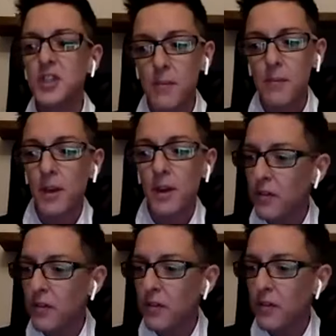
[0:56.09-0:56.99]
She's the
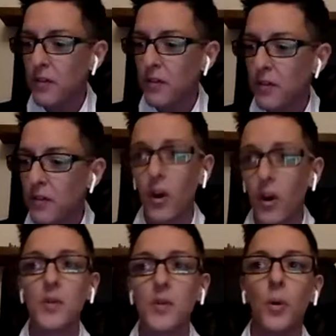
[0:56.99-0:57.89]
chairman of the
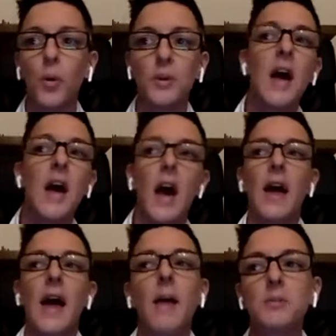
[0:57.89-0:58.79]
Medical Advisory
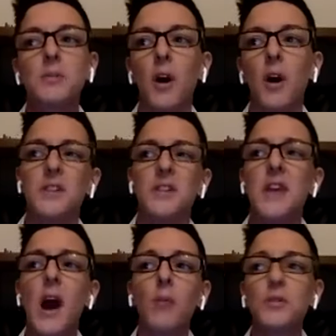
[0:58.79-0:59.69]
Board at
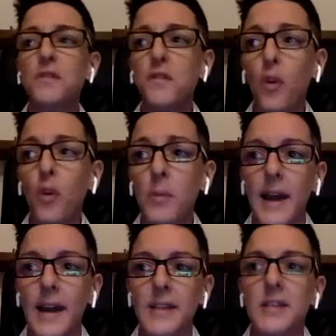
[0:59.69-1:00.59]
hempSMART and has
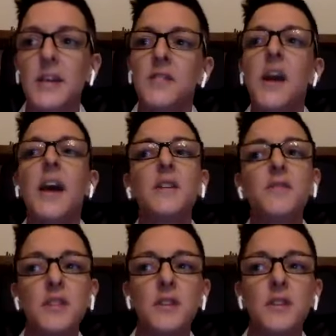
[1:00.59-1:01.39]
helped to formulate